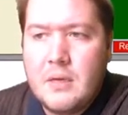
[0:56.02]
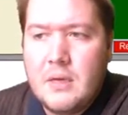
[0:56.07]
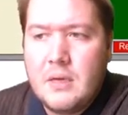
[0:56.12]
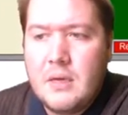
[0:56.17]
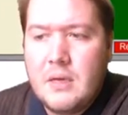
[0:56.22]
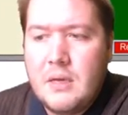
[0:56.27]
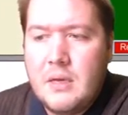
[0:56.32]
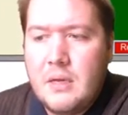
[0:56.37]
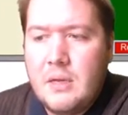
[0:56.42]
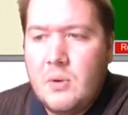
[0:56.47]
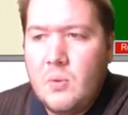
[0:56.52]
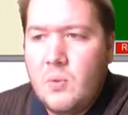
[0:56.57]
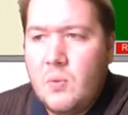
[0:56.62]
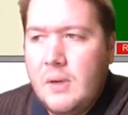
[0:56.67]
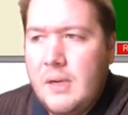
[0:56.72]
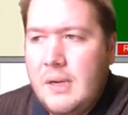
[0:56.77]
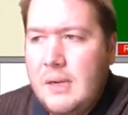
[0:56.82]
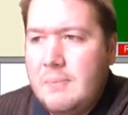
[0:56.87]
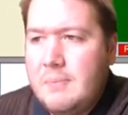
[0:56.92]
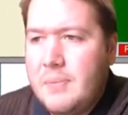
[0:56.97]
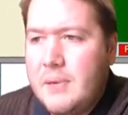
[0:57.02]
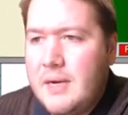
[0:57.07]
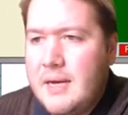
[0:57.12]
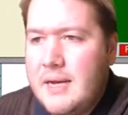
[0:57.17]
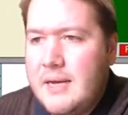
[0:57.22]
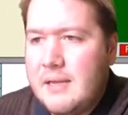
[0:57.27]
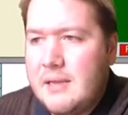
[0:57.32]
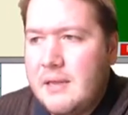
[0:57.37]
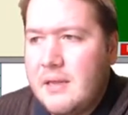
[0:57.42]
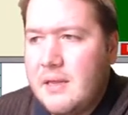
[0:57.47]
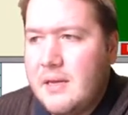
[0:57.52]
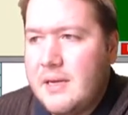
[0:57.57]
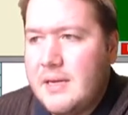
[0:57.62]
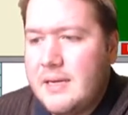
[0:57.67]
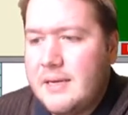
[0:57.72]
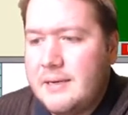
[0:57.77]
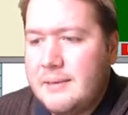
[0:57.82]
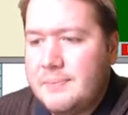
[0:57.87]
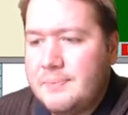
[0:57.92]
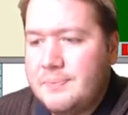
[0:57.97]
And we buy it
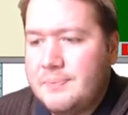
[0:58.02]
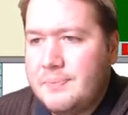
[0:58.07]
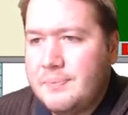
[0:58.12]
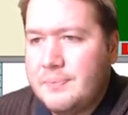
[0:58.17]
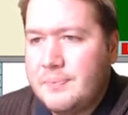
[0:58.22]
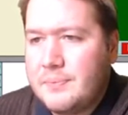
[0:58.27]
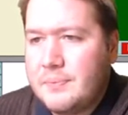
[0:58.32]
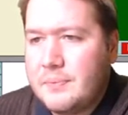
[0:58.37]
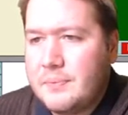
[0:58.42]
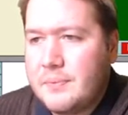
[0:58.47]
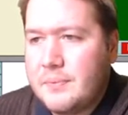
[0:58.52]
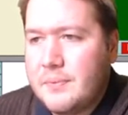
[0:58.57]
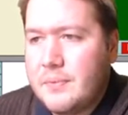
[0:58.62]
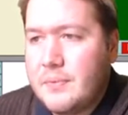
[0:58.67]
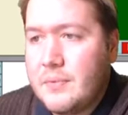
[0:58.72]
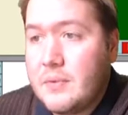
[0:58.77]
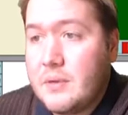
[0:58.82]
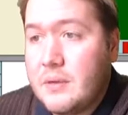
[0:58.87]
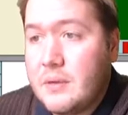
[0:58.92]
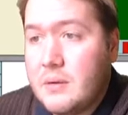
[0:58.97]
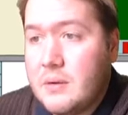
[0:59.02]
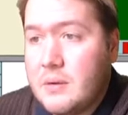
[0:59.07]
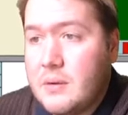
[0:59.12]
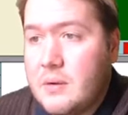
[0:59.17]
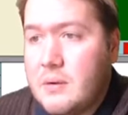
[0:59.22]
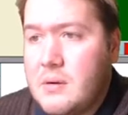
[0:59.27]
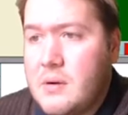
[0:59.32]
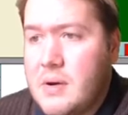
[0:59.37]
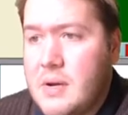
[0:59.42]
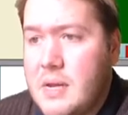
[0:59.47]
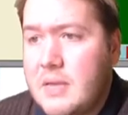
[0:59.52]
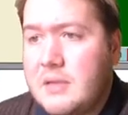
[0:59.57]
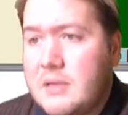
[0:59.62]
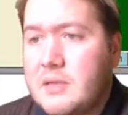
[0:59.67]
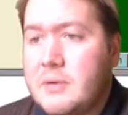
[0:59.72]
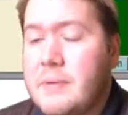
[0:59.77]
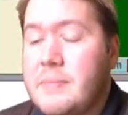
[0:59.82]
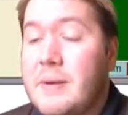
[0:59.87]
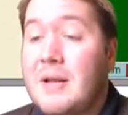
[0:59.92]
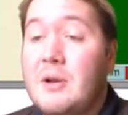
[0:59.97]
there. All right.
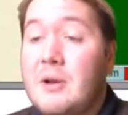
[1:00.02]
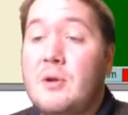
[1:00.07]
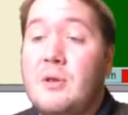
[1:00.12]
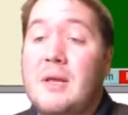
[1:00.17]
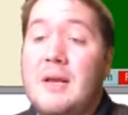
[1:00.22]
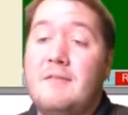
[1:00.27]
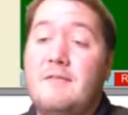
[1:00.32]
So my partner only had